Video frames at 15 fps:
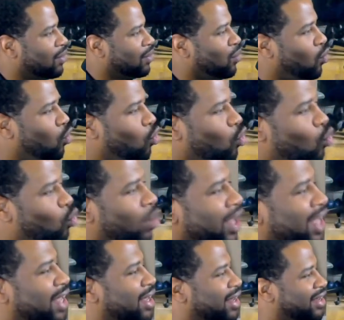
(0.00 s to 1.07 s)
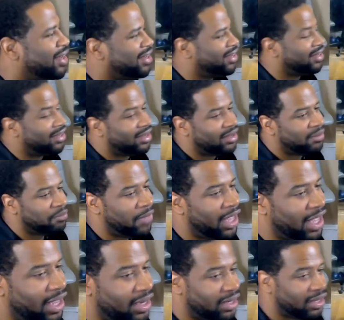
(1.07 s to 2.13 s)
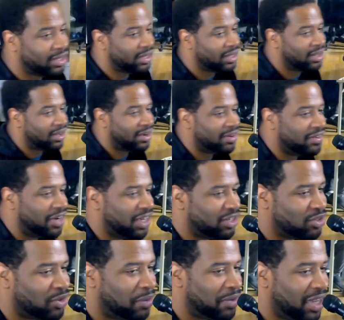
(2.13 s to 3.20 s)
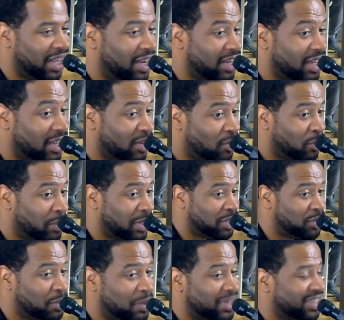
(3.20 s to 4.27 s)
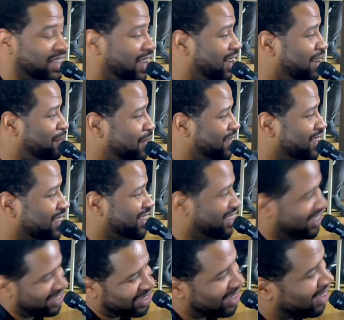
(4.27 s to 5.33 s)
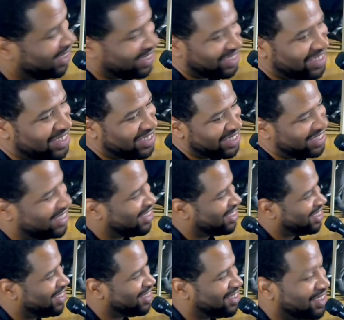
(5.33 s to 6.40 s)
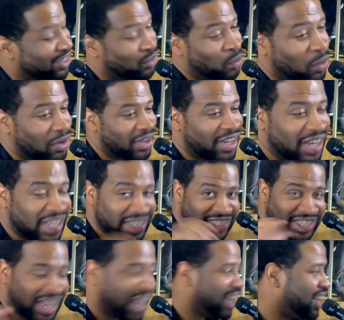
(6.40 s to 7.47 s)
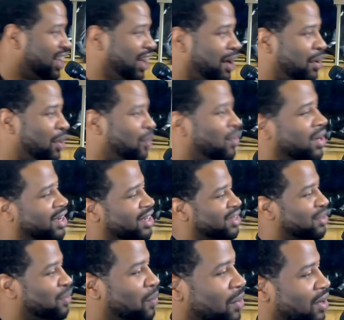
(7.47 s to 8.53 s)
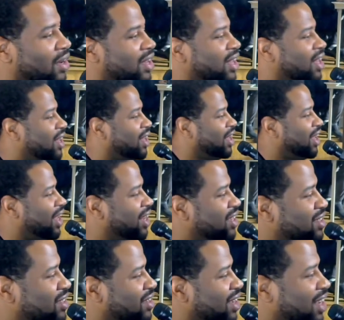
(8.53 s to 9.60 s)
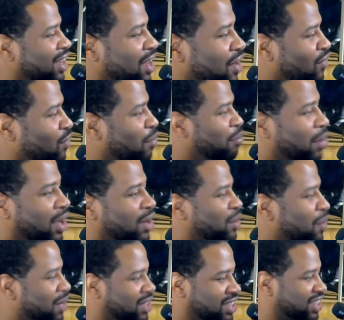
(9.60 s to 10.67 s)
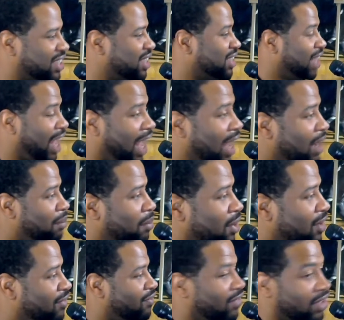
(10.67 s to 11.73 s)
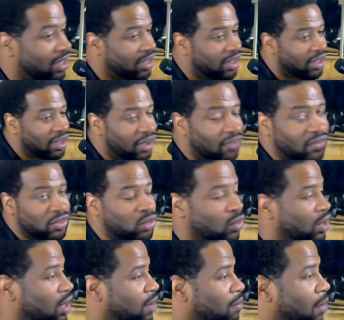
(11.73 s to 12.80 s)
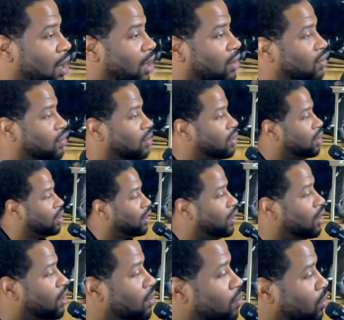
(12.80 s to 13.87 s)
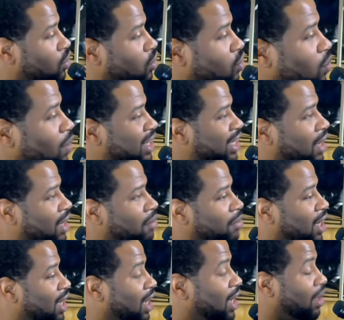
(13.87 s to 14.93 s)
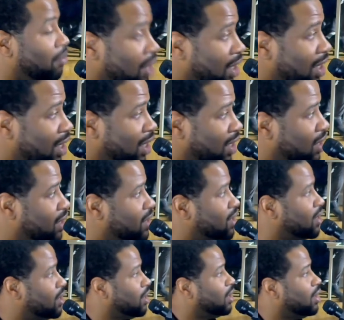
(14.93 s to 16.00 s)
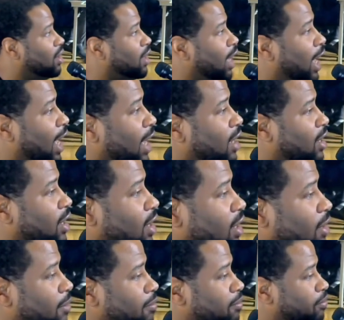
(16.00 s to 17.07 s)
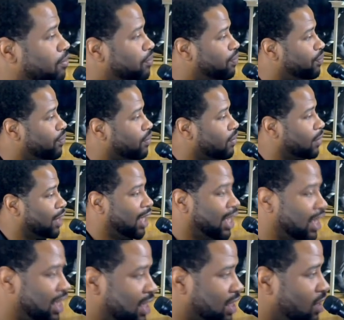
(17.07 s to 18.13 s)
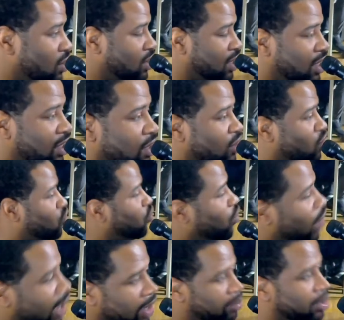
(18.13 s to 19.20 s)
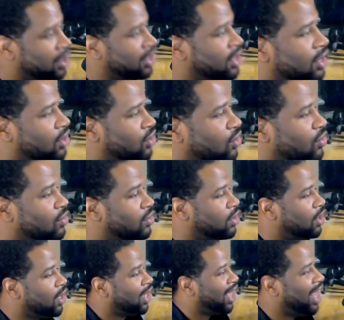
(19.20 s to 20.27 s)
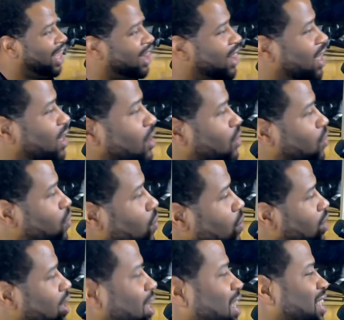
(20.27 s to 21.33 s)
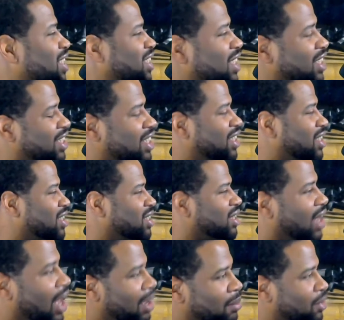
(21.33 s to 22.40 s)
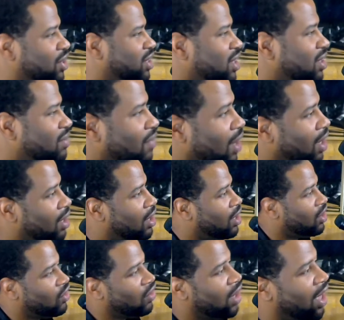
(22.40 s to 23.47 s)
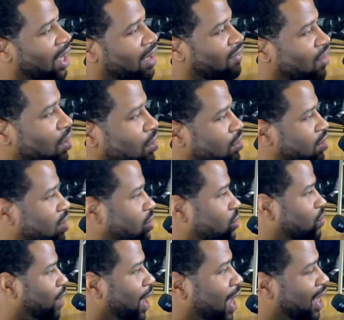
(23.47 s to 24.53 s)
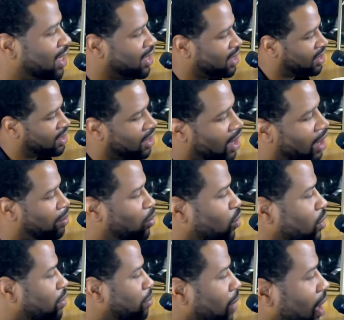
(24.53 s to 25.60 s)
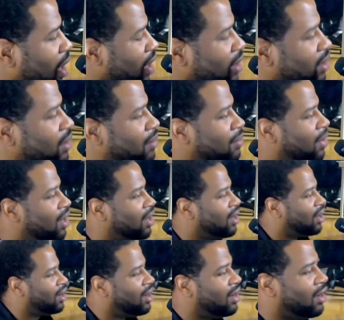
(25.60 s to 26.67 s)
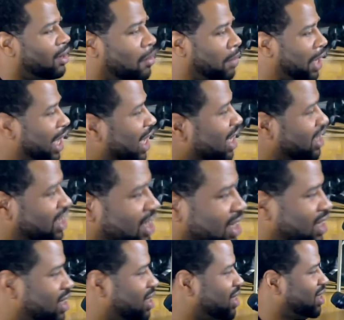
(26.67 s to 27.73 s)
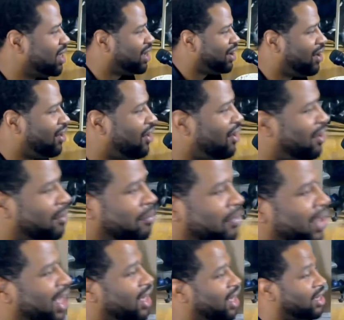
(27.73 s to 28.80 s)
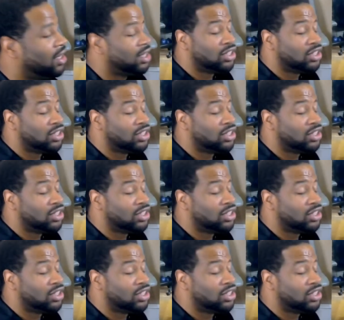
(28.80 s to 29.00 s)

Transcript: Woo wee. Man. All right, so I'm getting a little bit too excited because this is just working exactly how I wanted it to work, and it's looking even better with just this added benefit of a 3D model. So what does that mean? That means that there's great potential. And then the cool thing is, since it's a slot machine, right, you can have interstitial ads at the top or the bottom, and just, oh man.